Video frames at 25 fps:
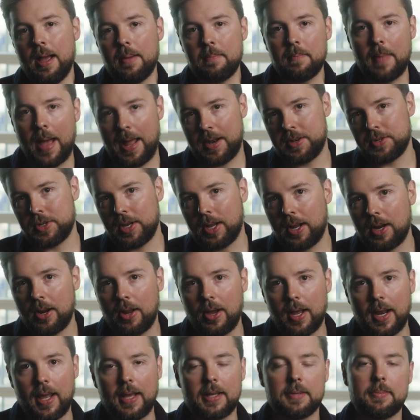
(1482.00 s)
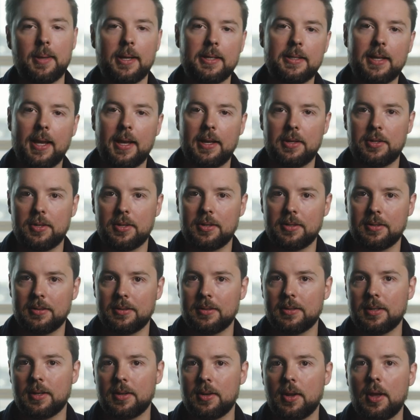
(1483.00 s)
managing client
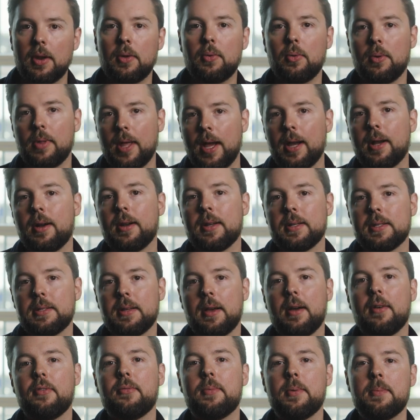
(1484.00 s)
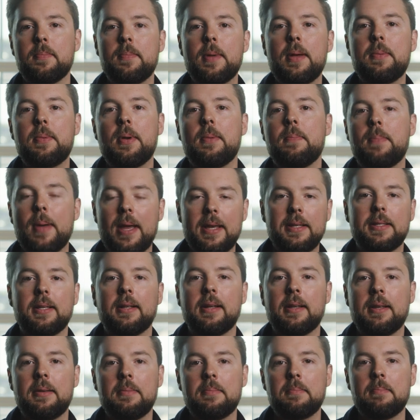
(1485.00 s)
expectations and, and all that kind of stuff. But, but
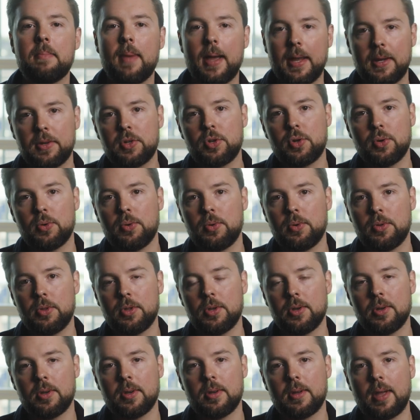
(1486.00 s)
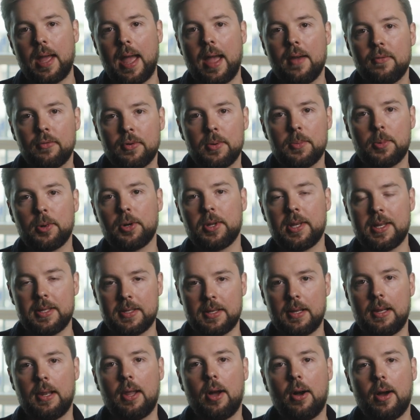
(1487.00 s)
basically, make sure that everybody is
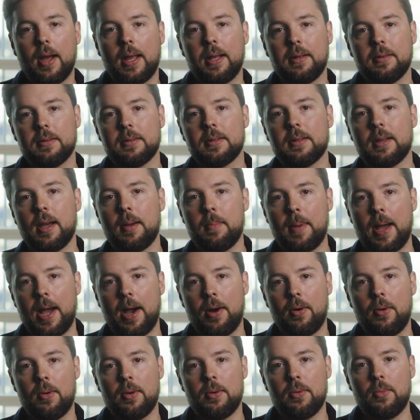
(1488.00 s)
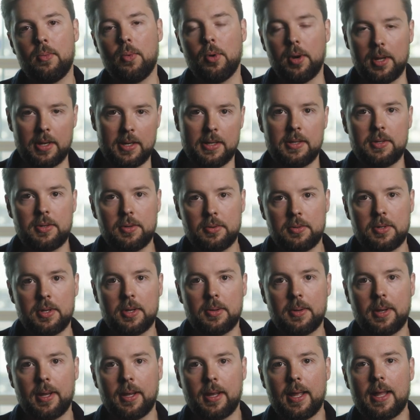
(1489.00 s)
aligned about what it is you're
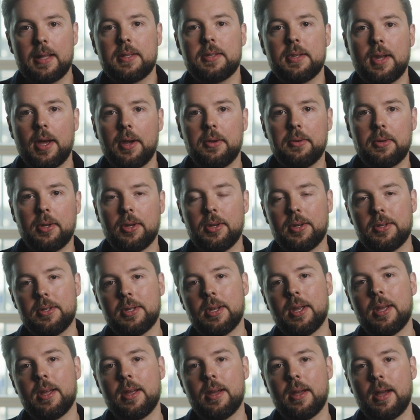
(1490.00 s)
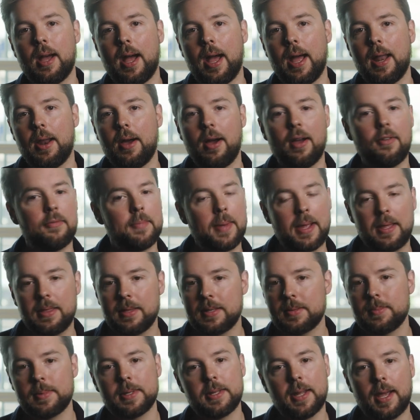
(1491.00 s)
doing. It's no good, and I've made
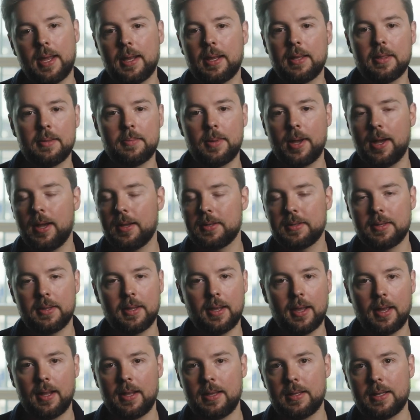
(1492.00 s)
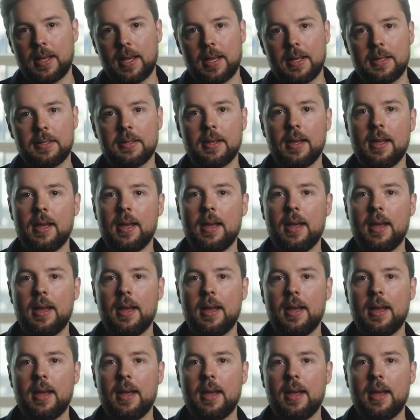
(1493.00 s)
this mistake in the past in the early days,